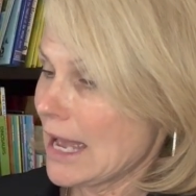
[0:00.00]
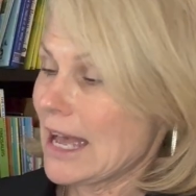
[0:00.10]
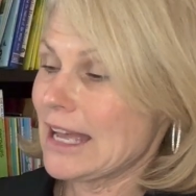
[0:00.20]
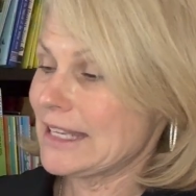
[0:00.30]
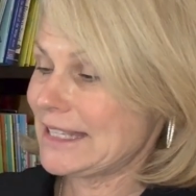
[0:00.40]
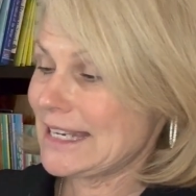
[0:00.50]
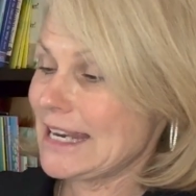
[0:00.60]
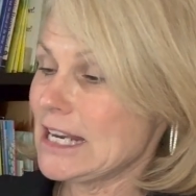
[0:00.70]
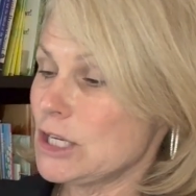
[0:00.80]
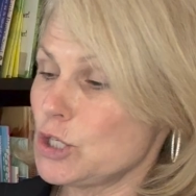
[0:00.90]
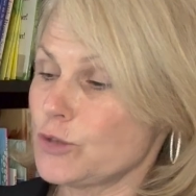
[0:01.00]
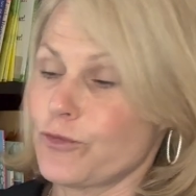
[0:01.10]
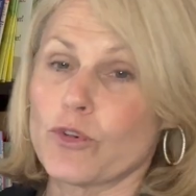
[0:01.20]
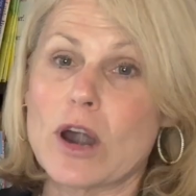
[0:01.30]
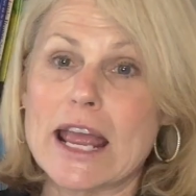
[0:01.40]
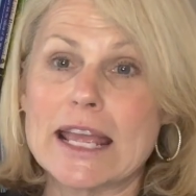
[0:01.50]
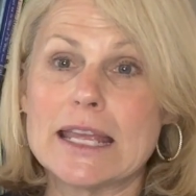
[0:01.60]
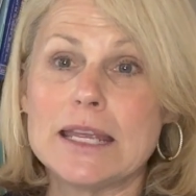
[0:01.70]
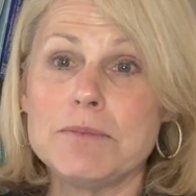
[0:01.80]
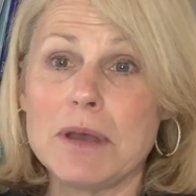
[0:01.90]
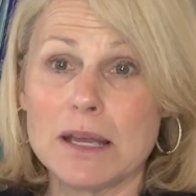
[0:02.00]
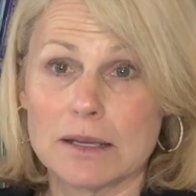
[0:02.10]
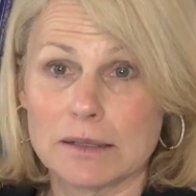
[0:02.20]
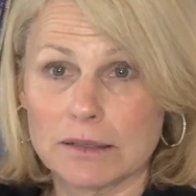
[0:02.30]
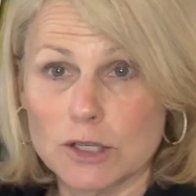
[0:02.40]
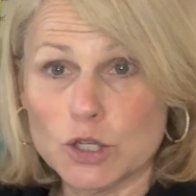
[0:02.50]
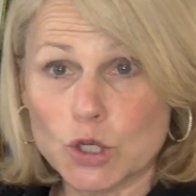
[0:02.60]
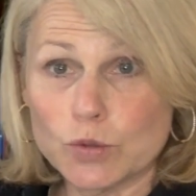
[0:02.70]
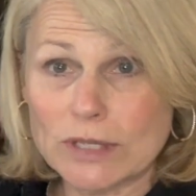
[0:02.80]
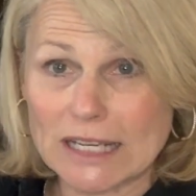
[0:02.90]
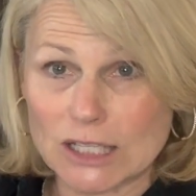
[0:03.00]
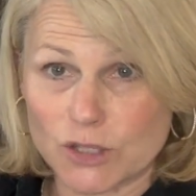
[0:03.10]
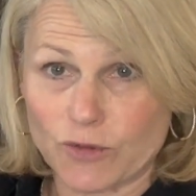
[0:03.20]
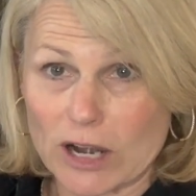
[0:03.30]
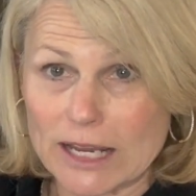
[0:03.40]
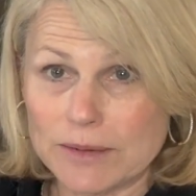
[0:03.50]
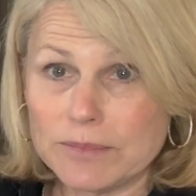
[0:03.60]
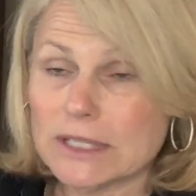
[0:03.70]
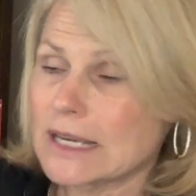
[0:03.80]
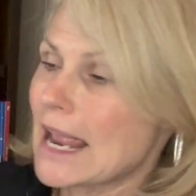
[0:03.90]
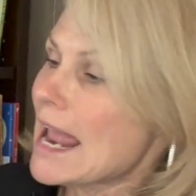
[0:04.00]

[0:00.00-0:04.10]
a tens frame, 2 tens frames,